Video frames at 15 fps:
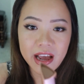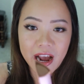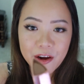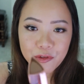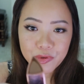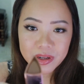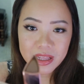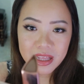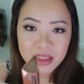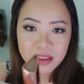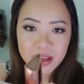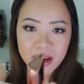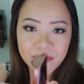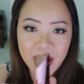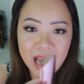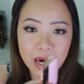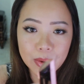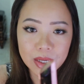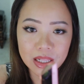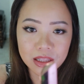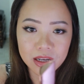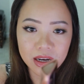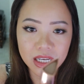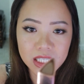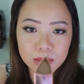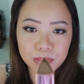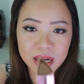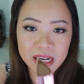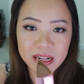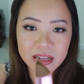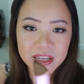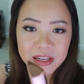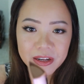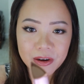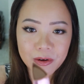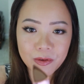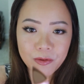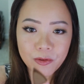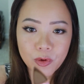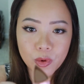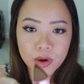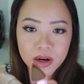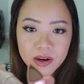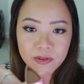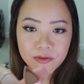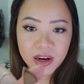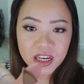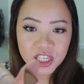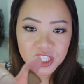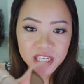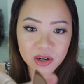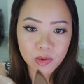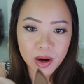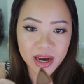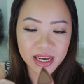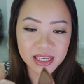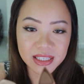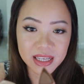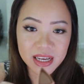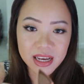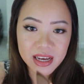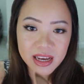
I really love how it looks, but you know, for function wise,